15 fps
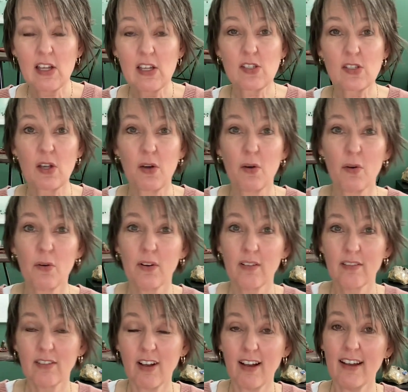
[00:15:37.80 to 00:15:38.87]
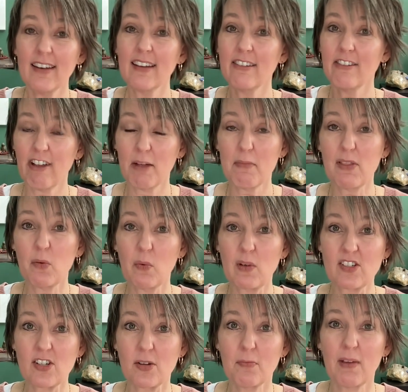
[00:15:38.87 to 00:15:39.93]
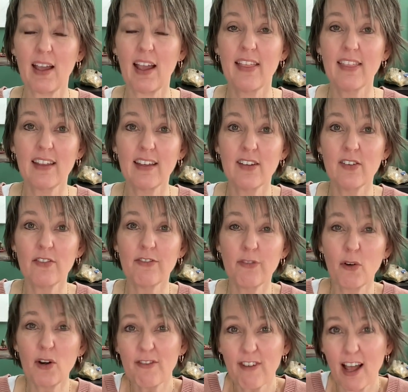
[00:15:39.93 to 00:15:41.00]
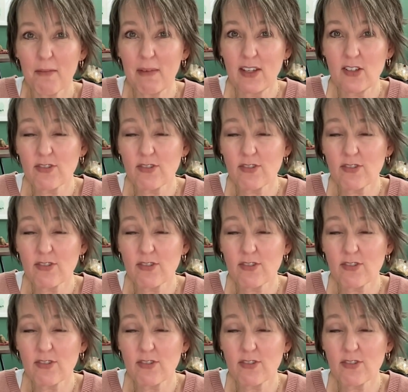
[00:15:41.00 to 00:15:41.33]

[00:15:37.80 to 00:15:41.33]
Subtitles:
So, God, grant me the wisdom and then fortify me,